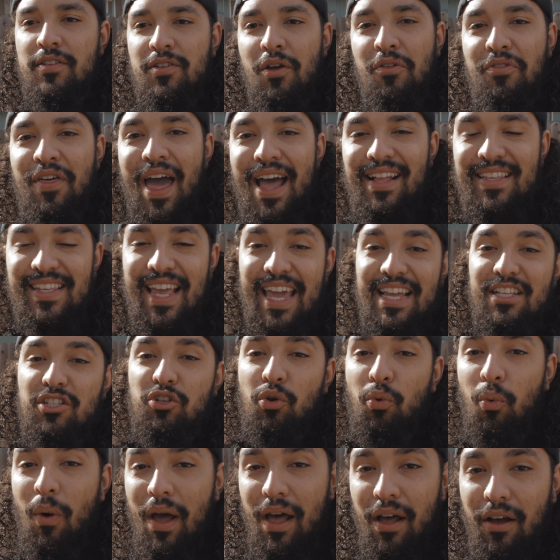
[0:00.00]
So that's a
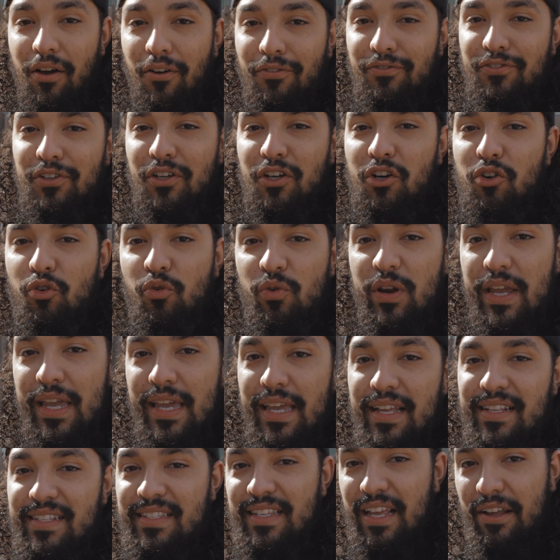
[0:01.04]

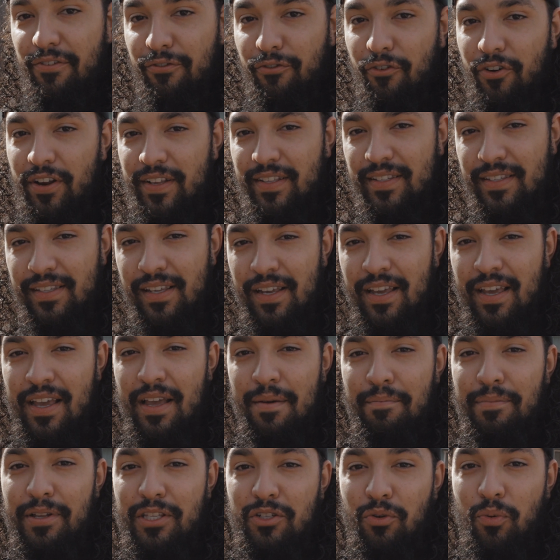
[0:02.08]
12-degree difference
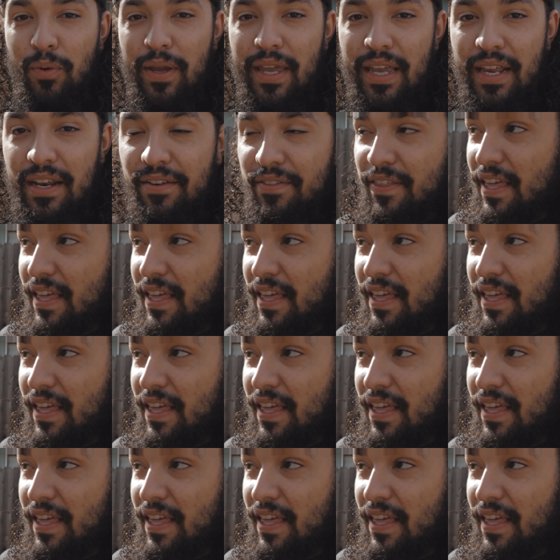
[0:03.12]
between